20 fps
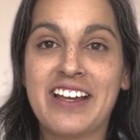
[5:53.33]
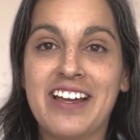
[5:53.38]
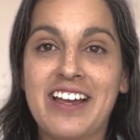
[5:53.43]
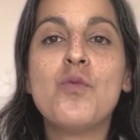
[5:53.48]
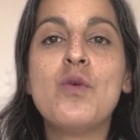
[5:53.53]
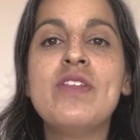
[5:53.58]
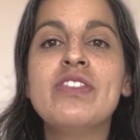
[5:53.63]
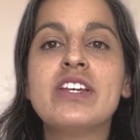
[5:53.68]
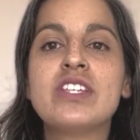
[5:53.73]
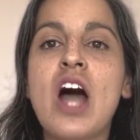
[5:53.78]

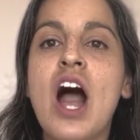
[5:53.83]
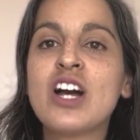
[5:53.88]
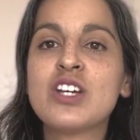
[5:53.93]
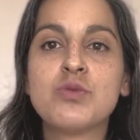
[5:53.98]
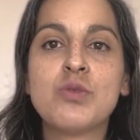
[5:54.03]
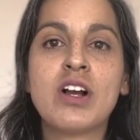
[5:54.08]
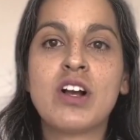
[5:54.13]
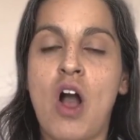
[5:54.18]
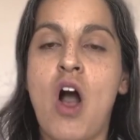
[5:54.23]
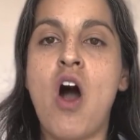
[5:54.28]
When the dogs
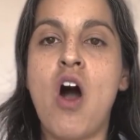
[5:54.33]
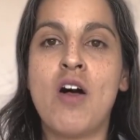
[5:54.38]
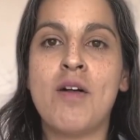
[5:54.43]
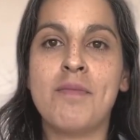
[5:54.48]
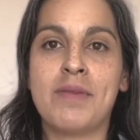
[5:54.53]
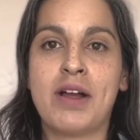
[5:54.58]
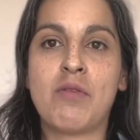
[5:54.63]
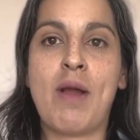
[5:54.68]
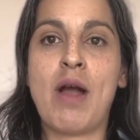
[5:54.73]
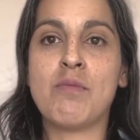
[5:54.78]
were calm
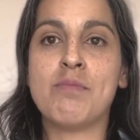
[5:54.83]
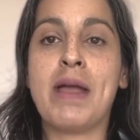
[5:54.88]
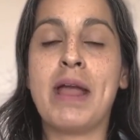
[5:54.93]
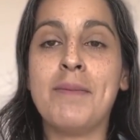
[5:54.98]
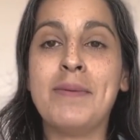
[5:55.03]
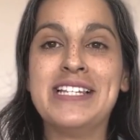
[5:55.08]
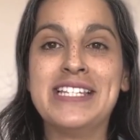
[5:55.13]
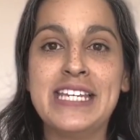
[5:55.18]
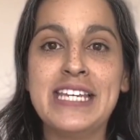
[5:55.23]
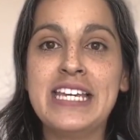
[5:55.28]
around
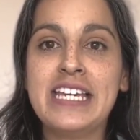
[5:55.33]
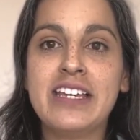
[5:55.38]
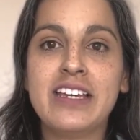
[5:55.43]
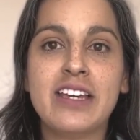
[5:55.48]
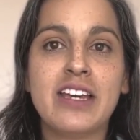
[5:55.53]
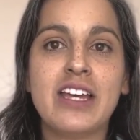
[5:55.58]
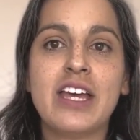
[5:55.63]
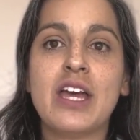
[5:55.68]
baby T,